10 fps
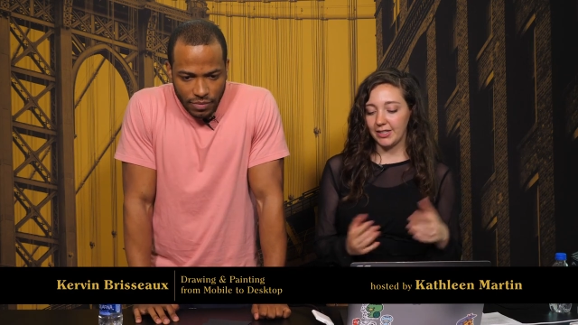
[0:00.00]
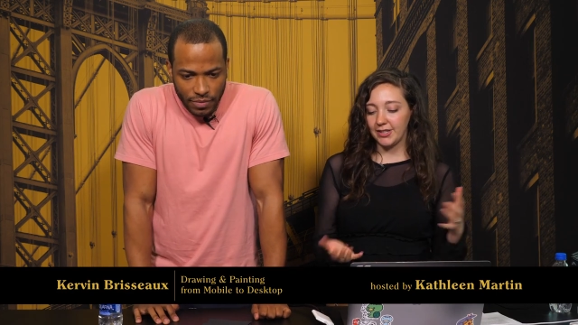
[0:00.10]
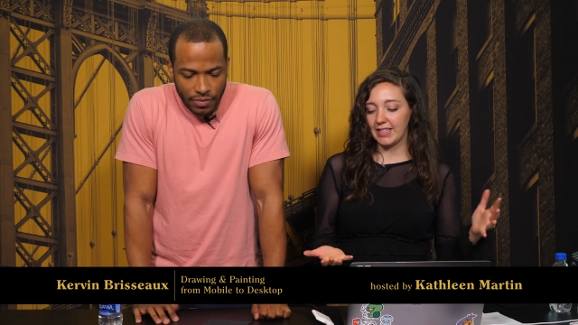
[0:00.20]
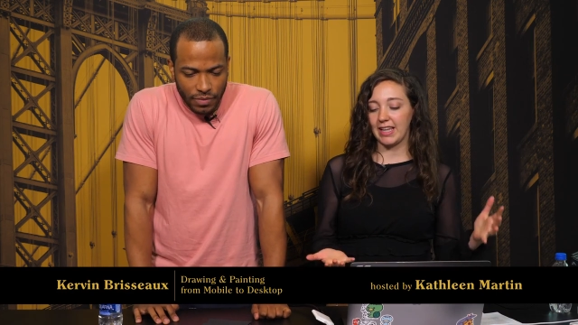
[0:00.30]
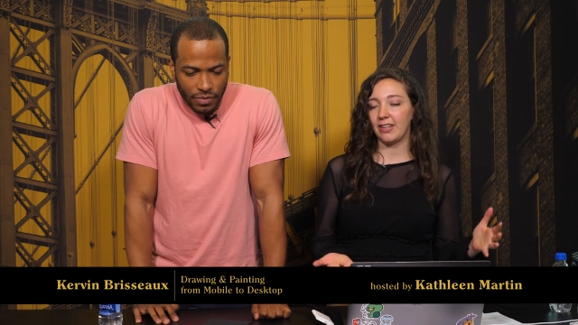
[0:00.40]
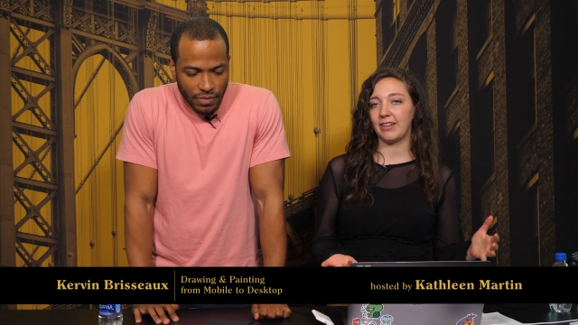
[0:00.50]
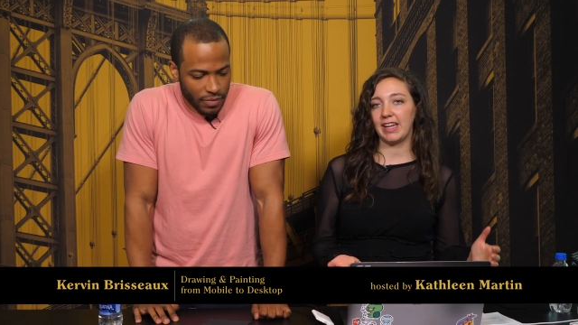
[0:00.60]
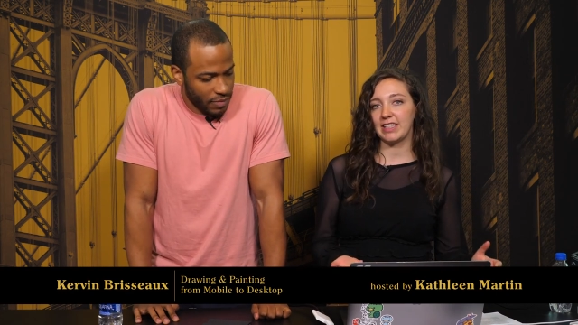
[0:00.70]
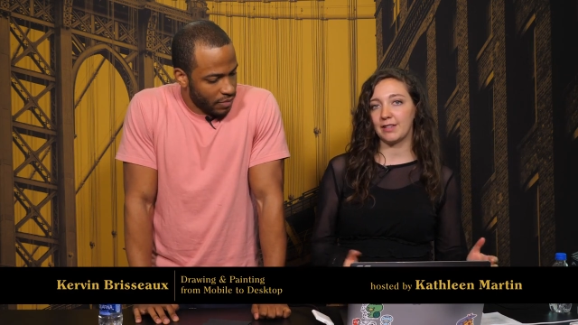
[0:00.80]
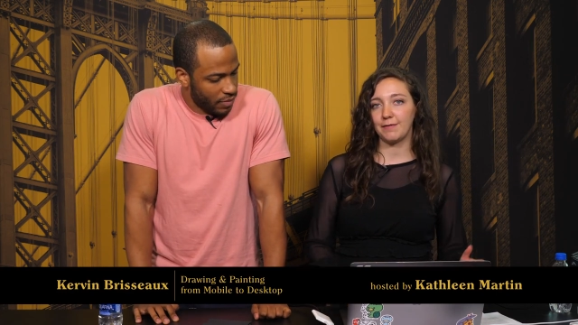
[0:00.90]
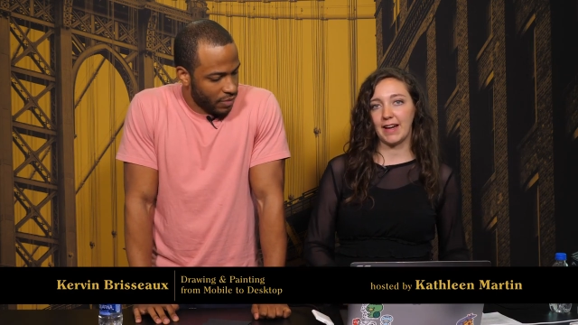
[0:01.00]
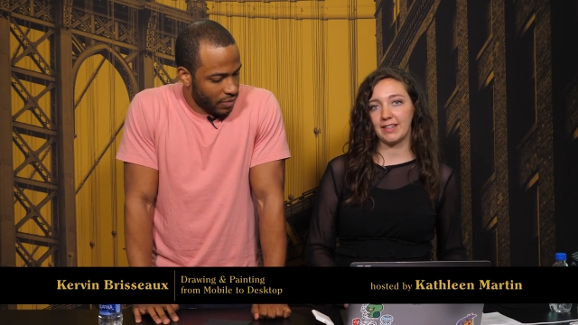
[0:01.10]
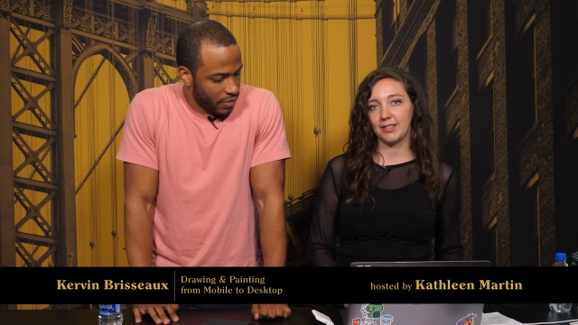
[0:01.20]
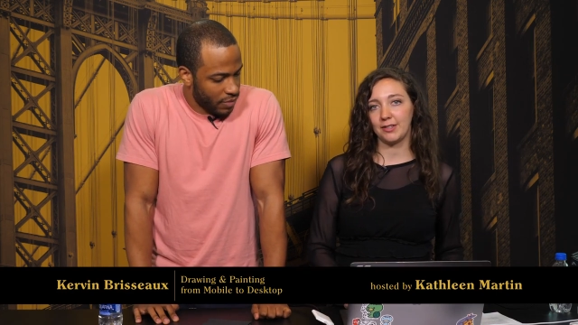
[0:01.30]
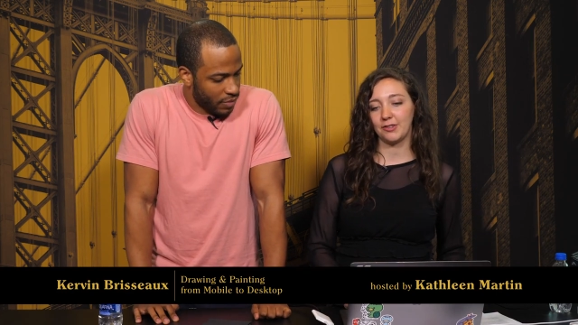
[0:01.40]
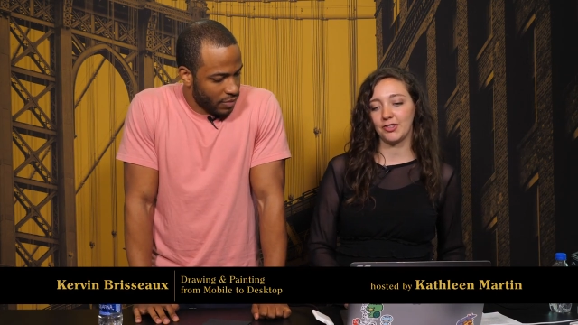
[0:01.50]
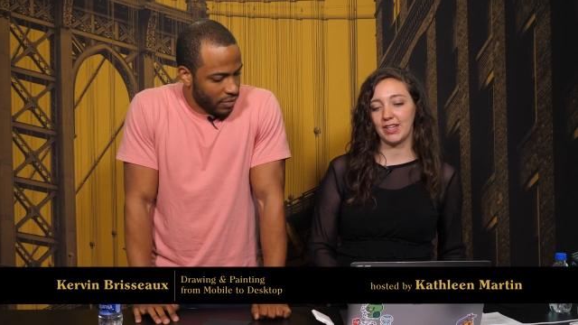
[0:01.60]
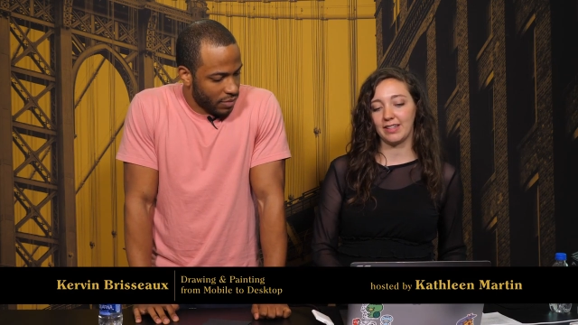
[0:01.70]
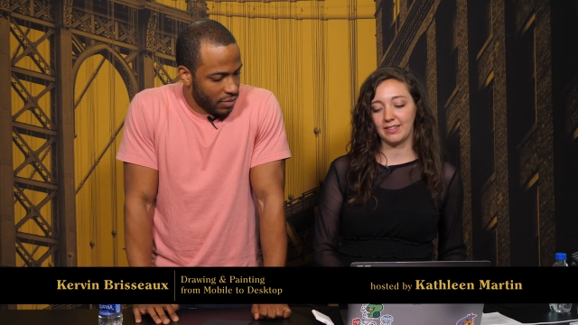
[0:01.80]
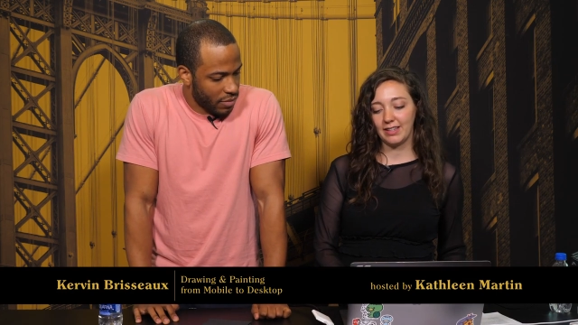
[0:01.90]
Speaker 1: understand their needs and find a
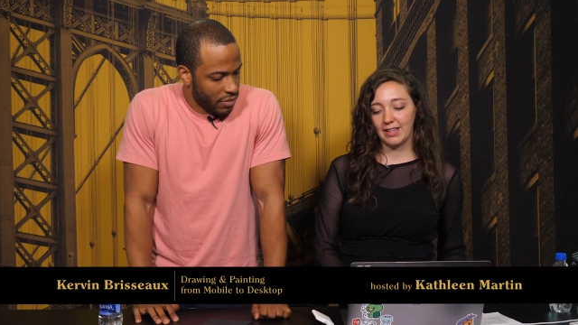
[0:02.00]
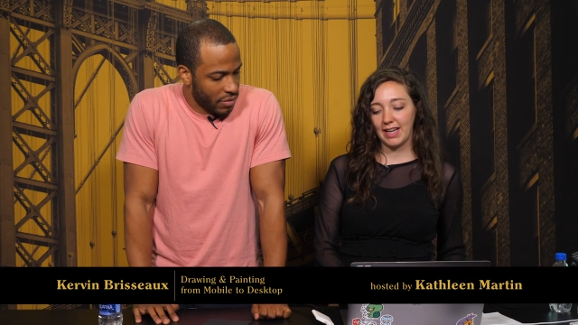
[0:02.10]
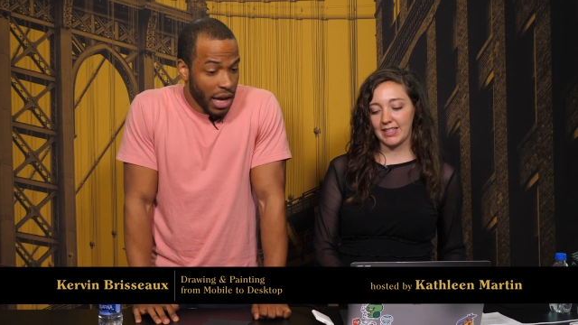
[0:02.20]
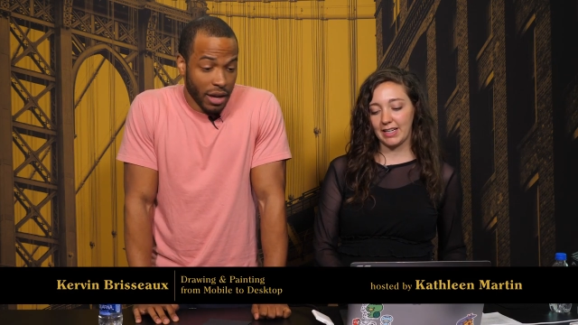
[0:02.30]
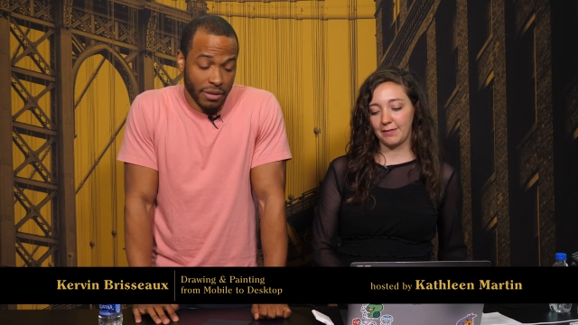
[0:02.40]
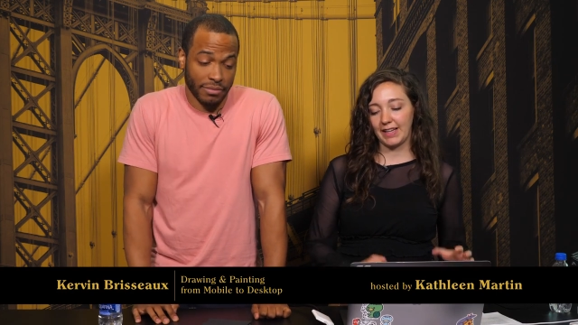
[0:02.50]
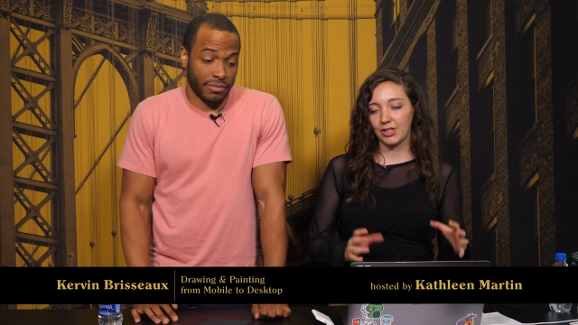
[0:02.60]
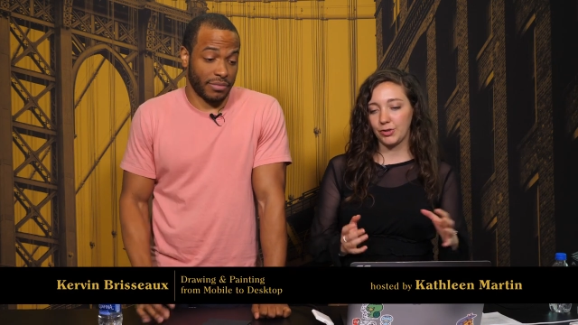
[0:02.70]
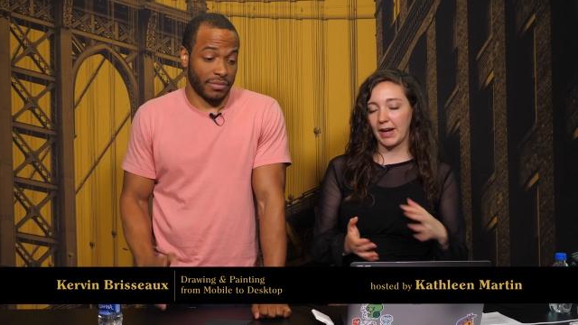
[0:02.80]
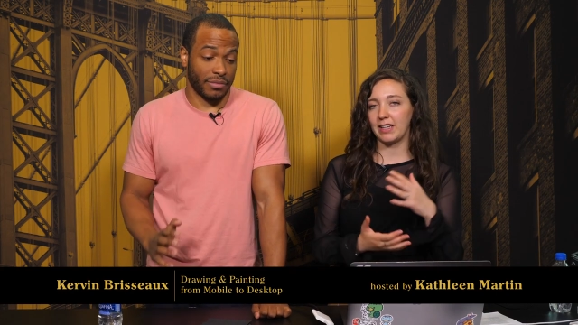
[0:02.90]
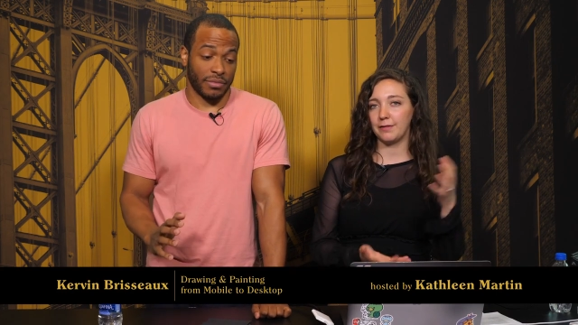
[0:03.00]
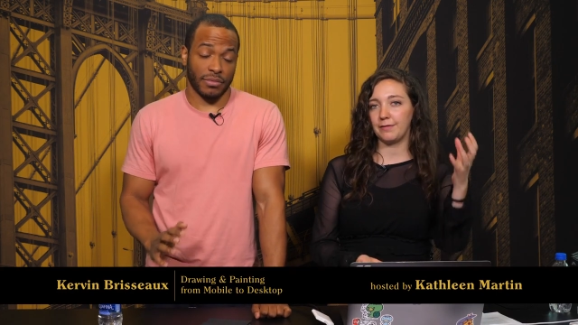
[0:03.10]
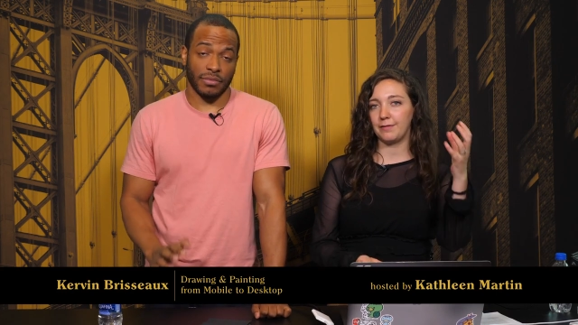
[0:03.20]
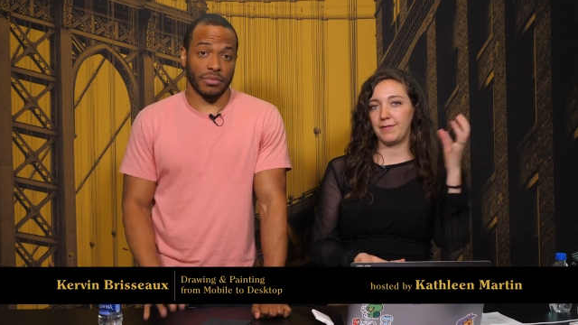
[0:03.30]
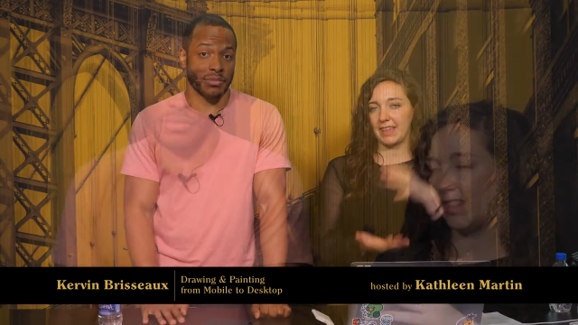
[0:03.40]
solution instead yeah. of like trying to fit